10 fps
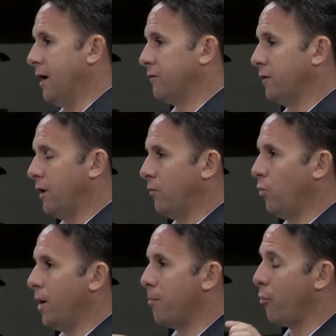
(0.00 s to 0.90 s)
And,
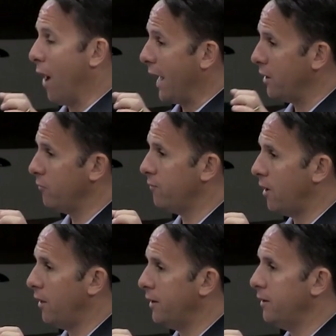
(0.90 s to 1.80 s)
and what bracket you
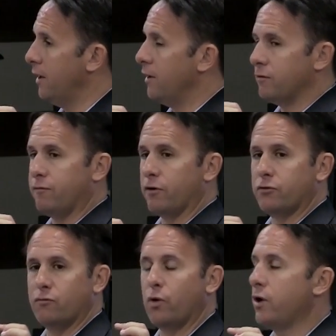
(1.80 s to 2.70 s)
fall in is a
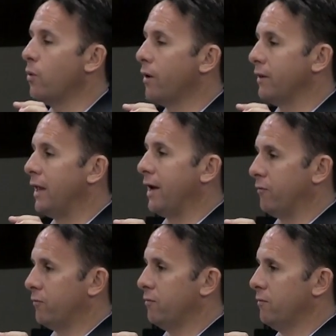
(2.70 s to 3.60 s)
function of where you are in
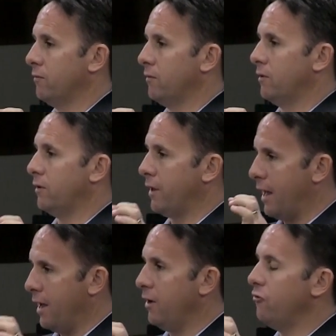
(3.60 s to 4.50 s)
life.
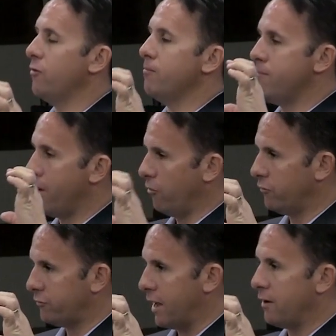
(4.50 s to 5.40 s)
Age,
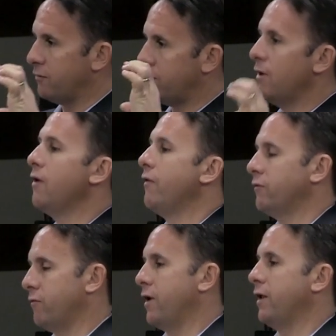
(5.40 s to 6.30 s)
marital status,
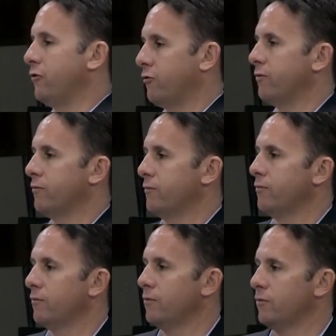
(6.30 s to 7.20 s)
things of that nature.
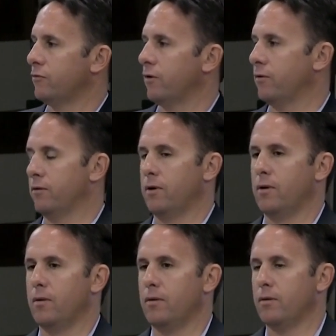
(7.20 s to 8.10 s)
So.
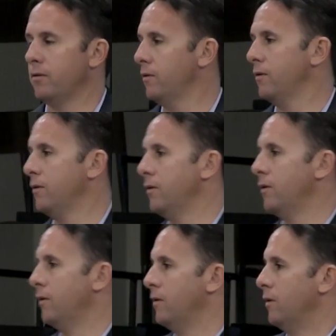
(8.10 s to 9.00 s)
And it's okay with
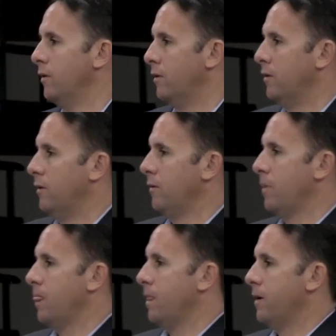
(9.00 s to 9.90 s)
your first to do that?